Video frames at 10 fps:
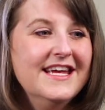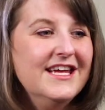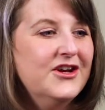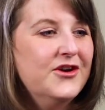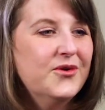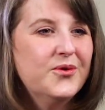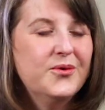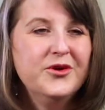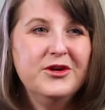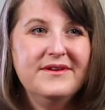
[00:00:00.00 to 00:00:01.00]
You
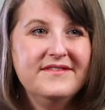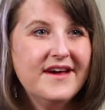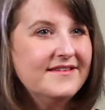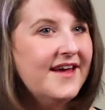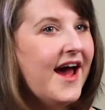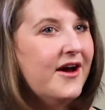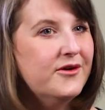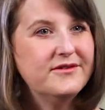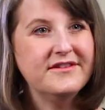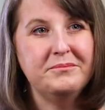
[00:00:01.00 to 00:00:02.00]
know, we've got
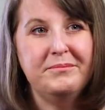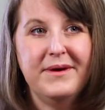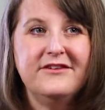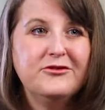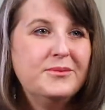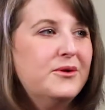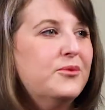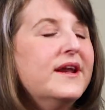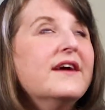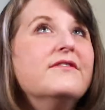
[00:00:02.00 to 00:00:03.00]
towels, the bedspread,
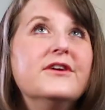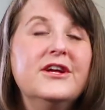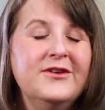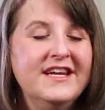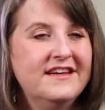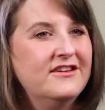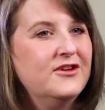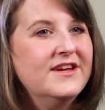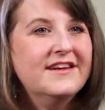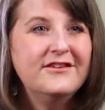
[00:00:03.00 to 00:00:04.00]
whatever you need. Do
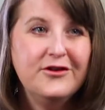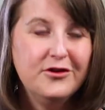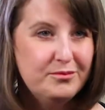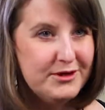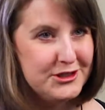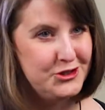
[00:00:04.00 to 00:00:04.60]
you need a toothbrush?